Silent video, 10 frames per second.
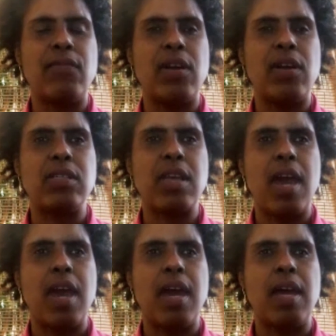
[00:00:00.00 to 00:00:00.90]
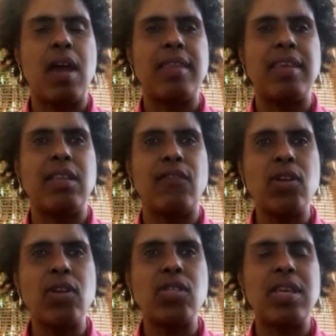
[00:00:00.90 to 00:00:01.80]
And I think the first thing that
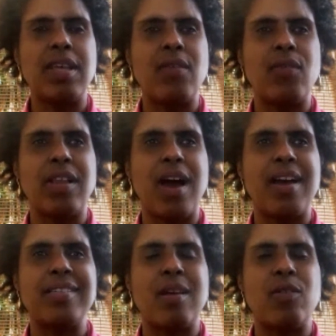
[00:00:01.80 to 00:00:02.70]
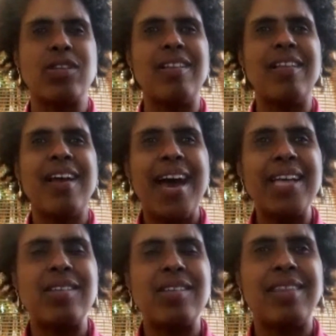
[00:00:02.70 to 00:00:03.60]
I realized, and I was a little
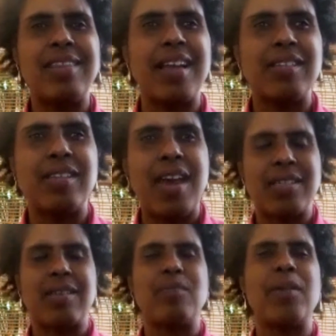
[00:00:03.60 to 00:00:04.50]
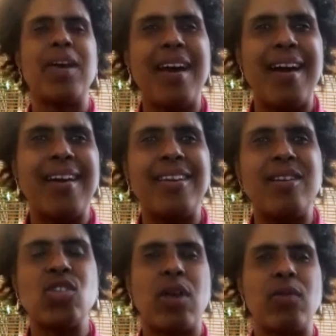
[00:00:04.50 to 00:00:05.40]
hesitant that day because I'm like, ah, you know, should I
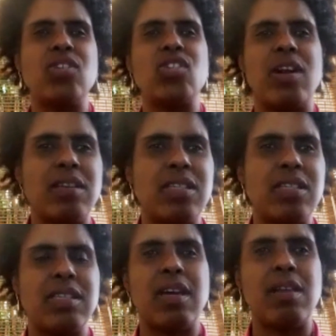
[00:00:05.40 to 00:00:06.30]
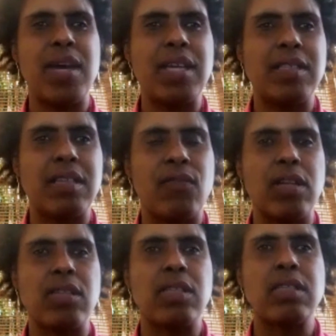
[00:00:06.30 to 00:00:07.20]
really share this? Is it gonna make a difference?